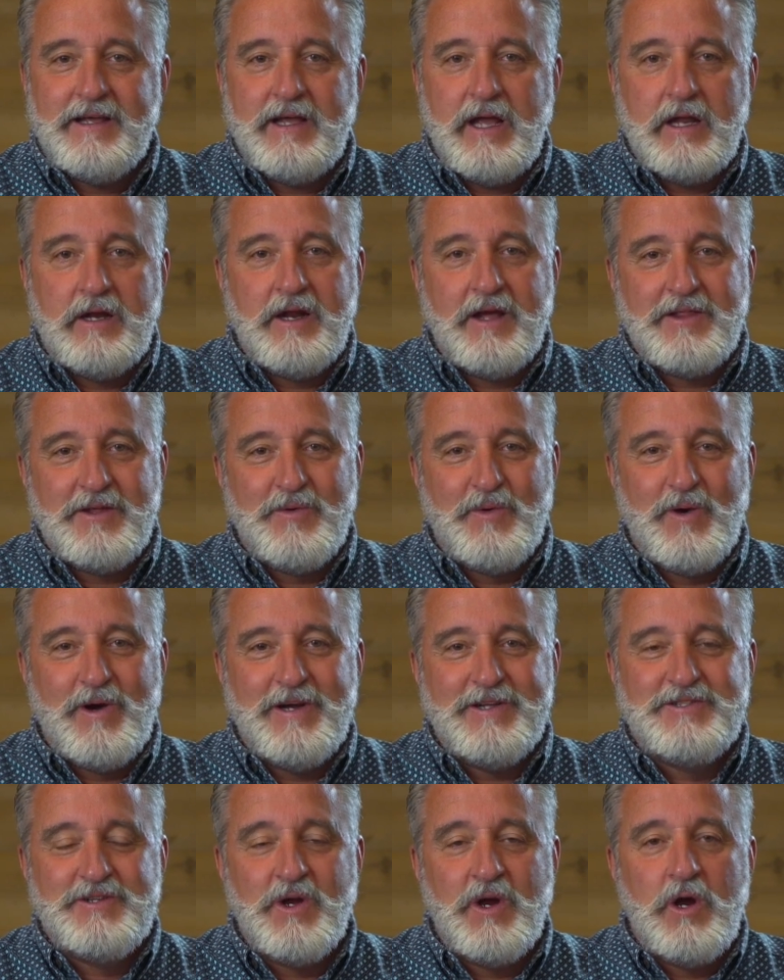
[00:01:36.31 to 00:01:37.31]
In other
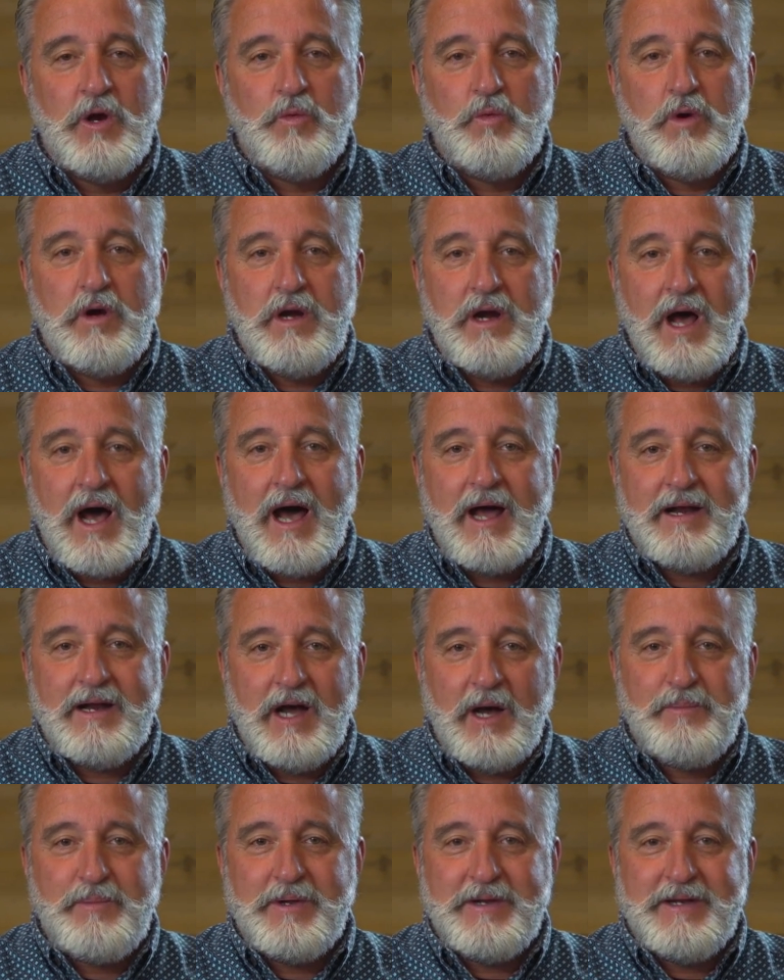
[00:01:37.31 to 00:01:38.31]
words, we're not
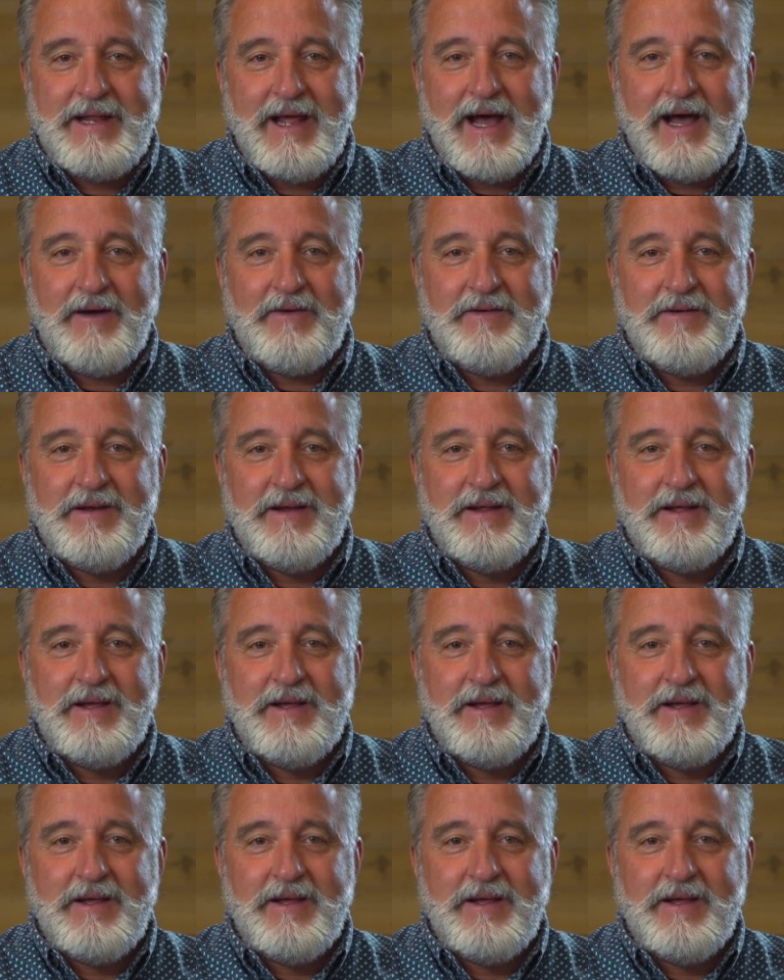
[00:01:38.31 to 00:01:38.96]
up and down.